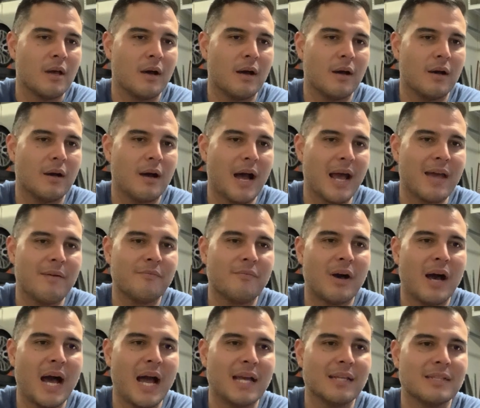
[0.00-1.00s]
uh, I am
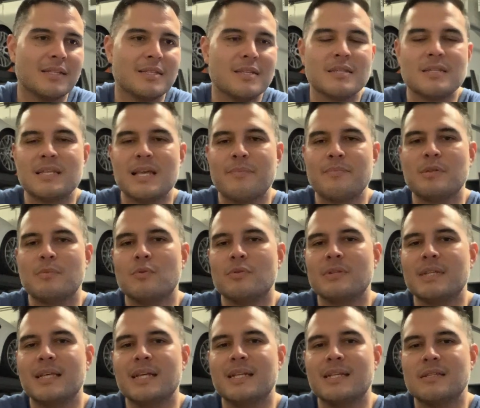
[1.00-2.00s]
highly susceptible
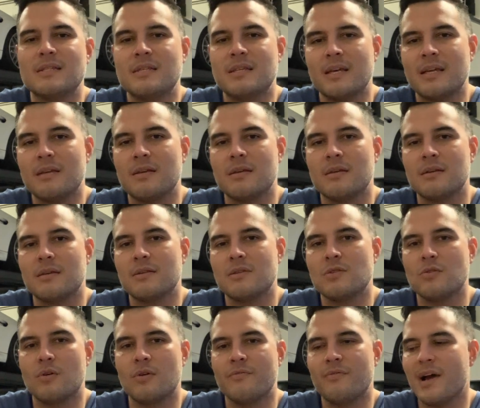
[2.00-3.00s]
to getting sick.
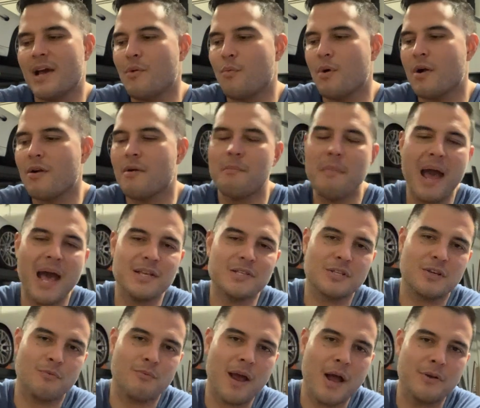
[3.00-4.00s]
So if I wear a
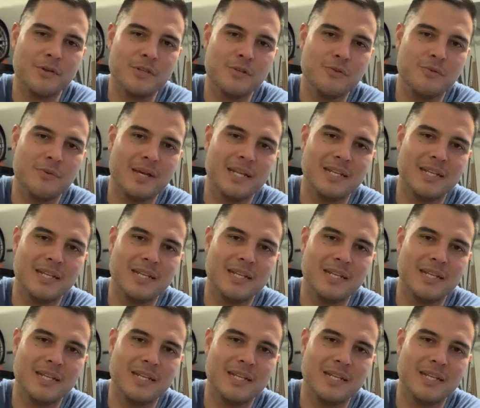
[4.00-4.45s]
mask around you,